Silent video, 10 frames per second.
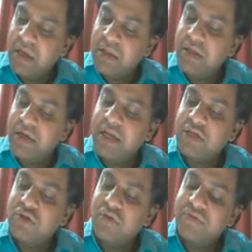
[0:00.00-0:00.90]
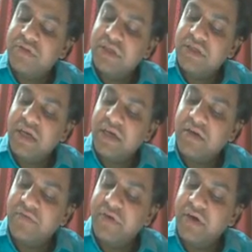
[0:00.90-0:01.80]
The direction of this
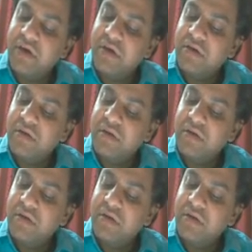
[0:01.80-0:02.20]
electric field